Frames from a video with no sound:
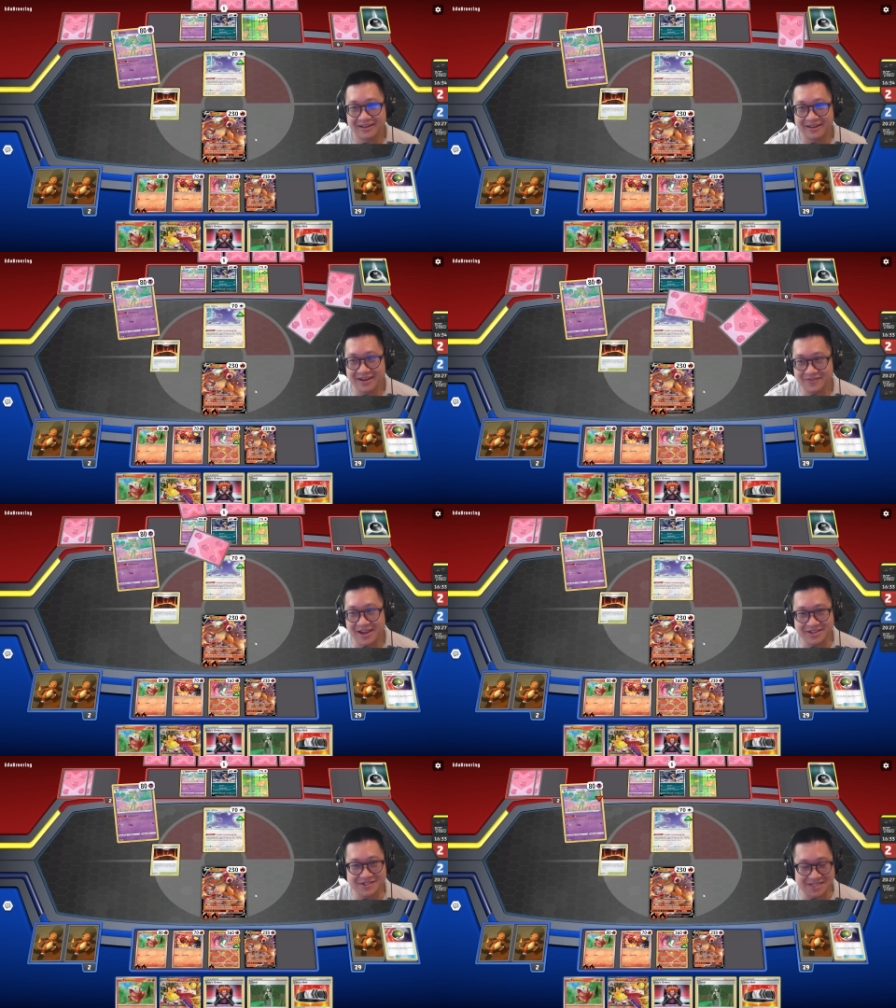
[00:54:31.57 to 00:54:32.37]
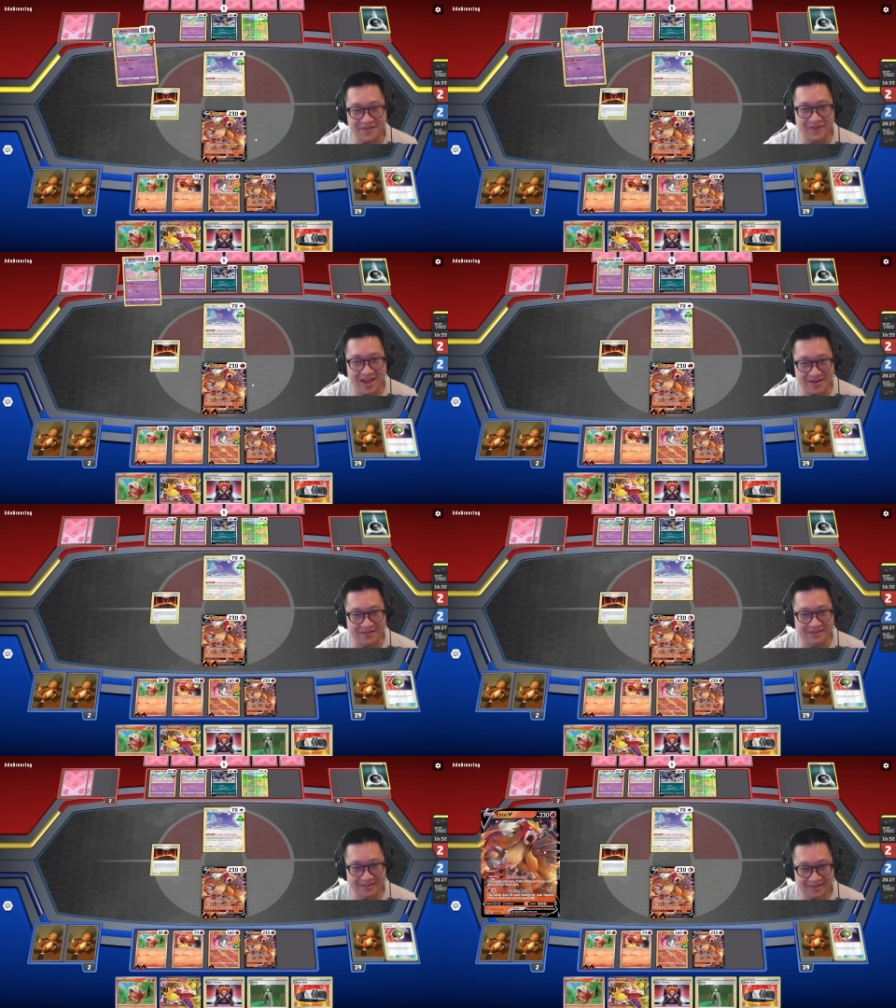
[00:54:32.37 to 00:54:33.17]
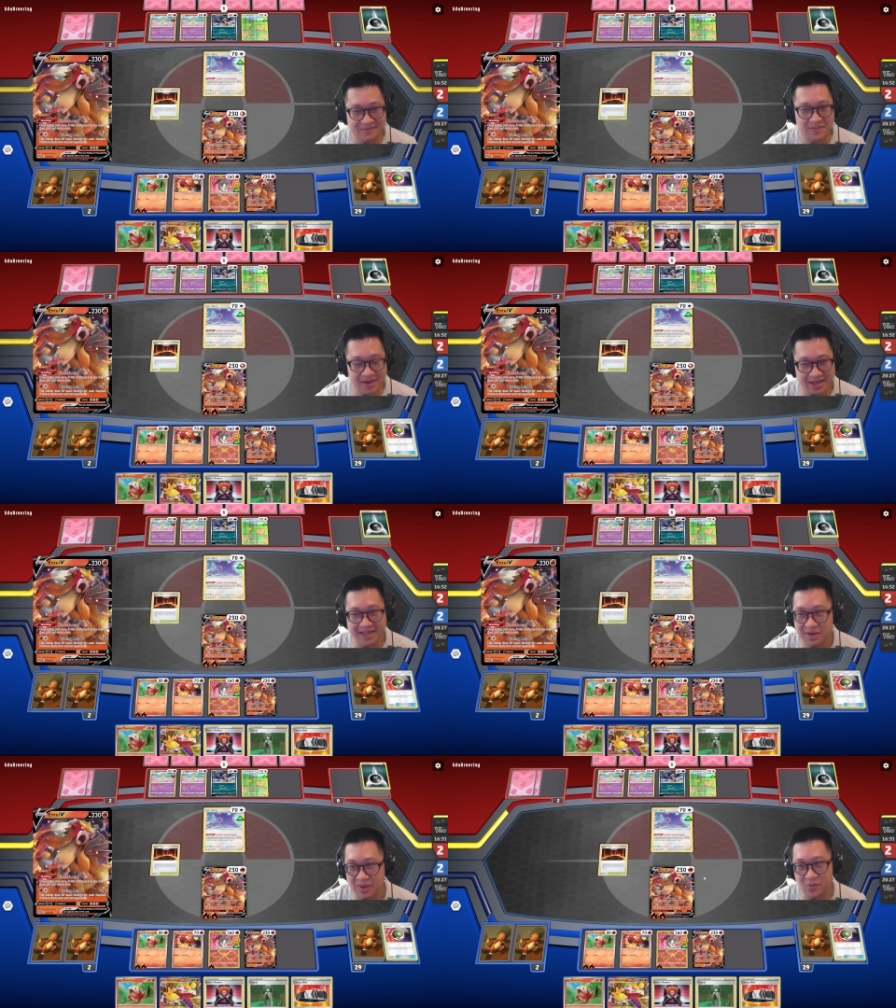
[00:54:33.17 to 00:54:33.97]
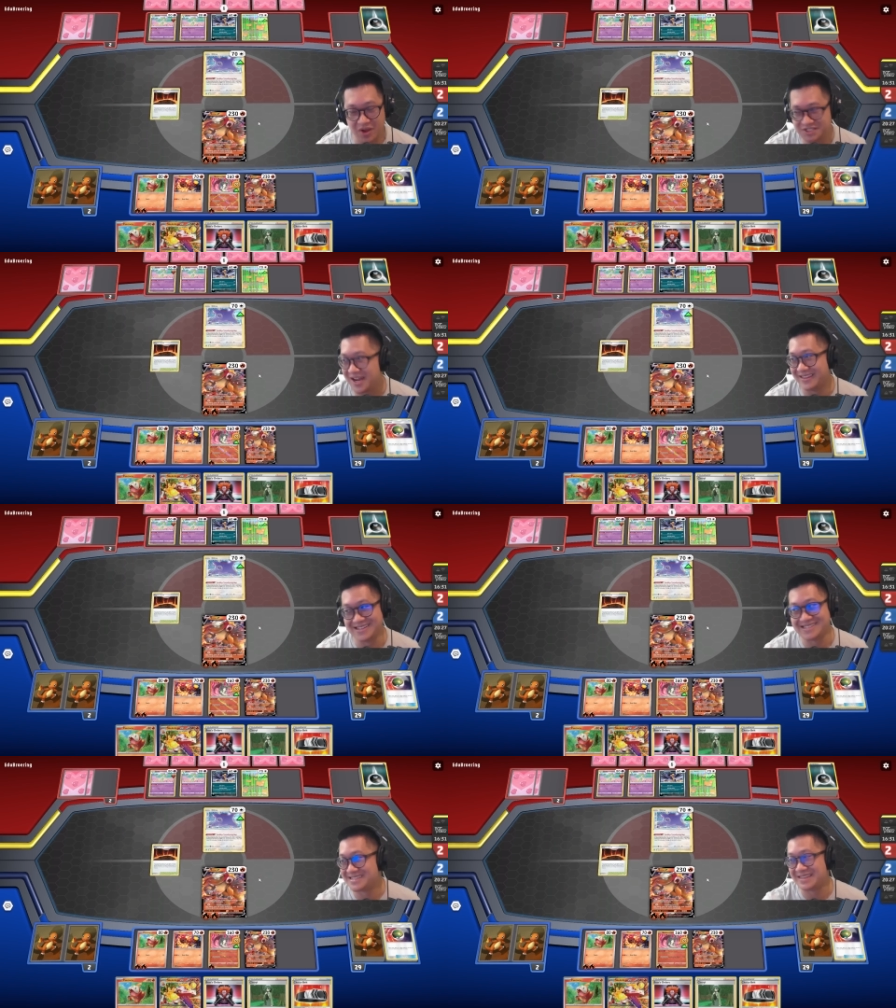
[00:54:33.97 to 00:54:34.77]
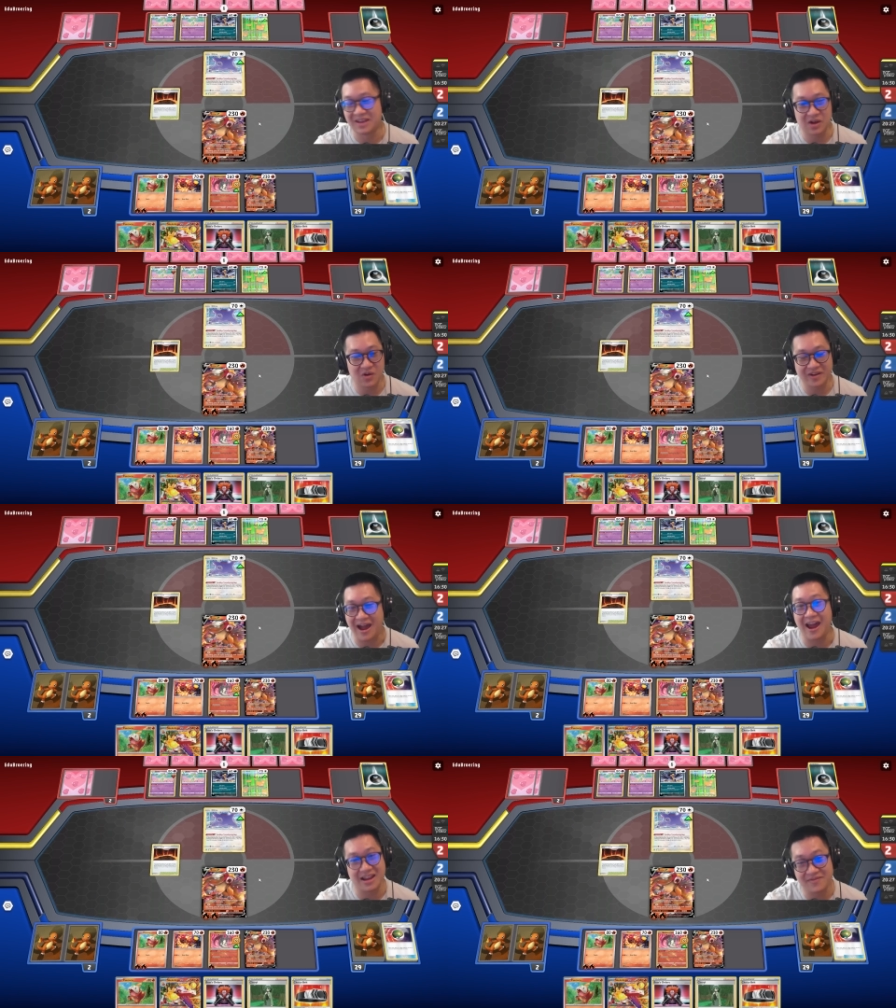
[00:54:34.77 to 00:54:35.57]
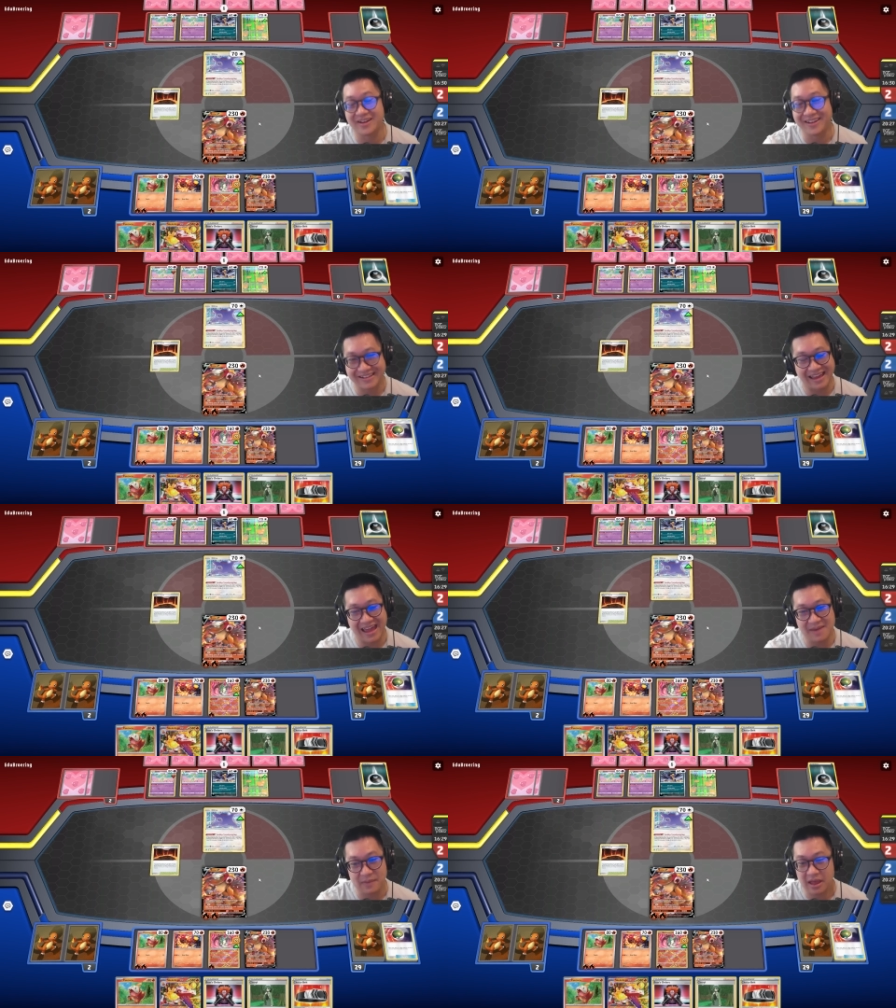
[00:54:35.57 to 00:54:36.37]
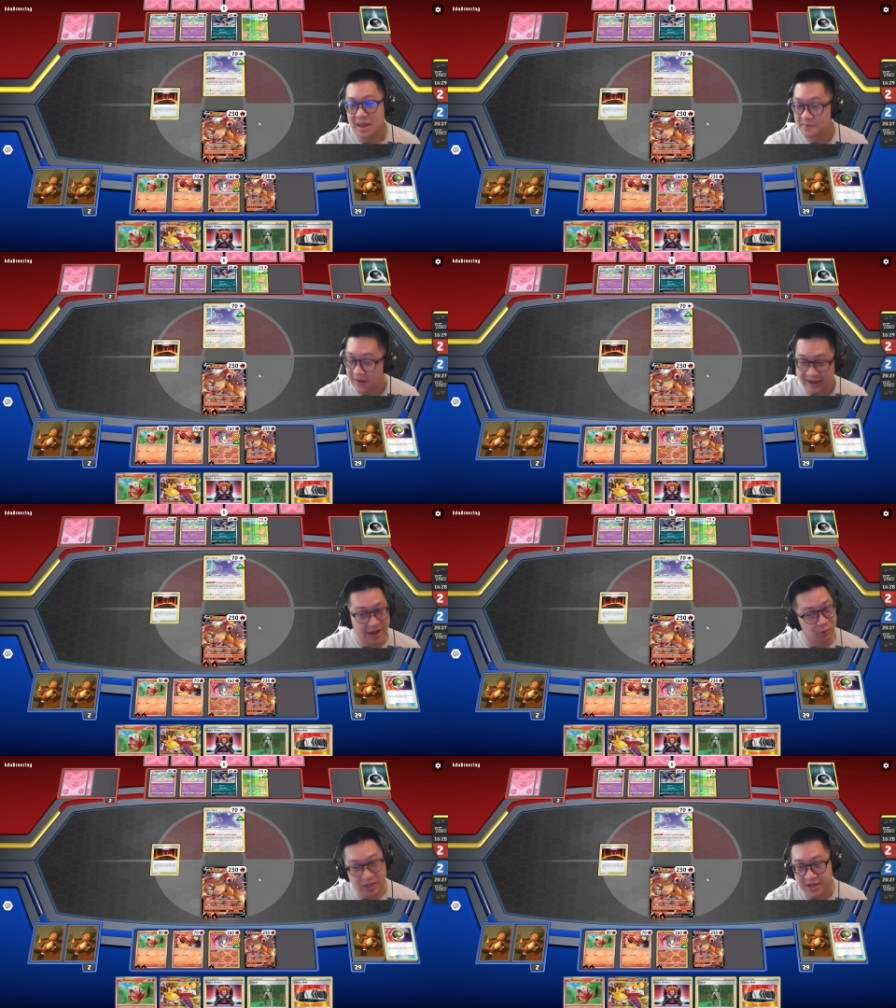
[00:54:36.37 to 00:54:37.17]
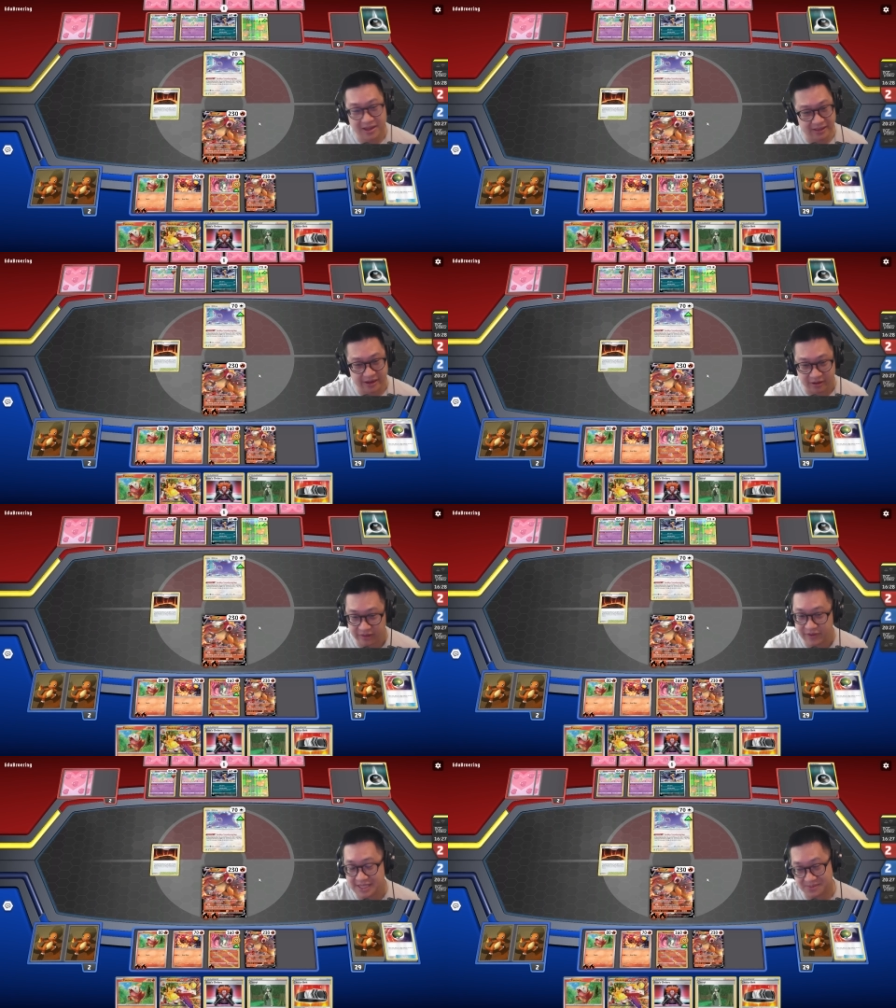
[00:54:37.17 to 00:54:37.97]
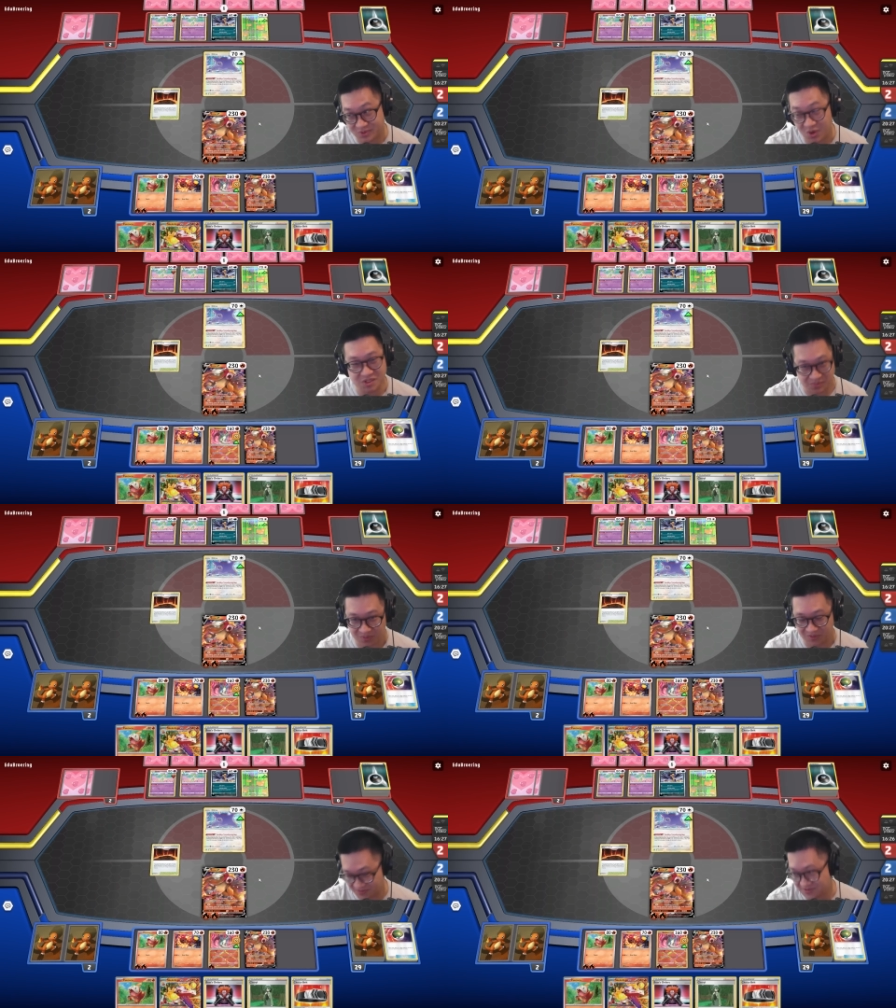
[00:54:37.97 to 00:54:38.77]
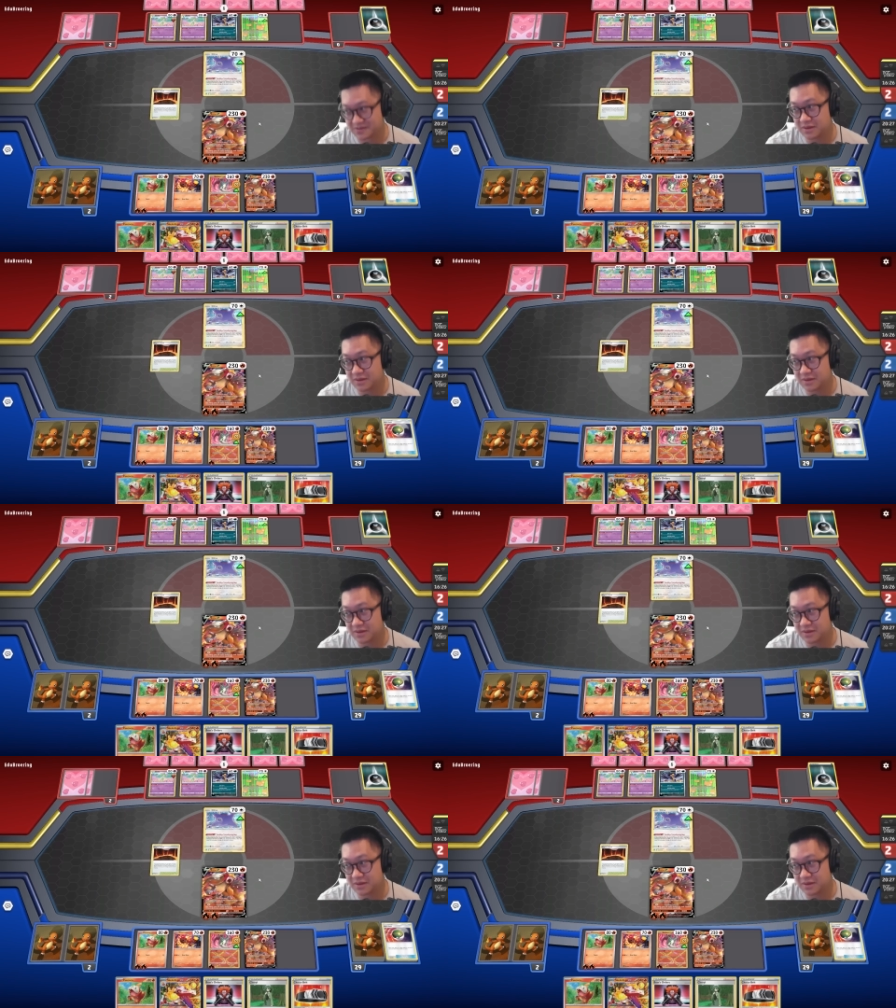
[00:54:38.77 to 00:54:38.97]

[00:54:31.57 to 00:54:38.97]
You have decked yourself out. Maybe you can kill me with one shot. This is still kind of a good game but I really could have got some draw supporters.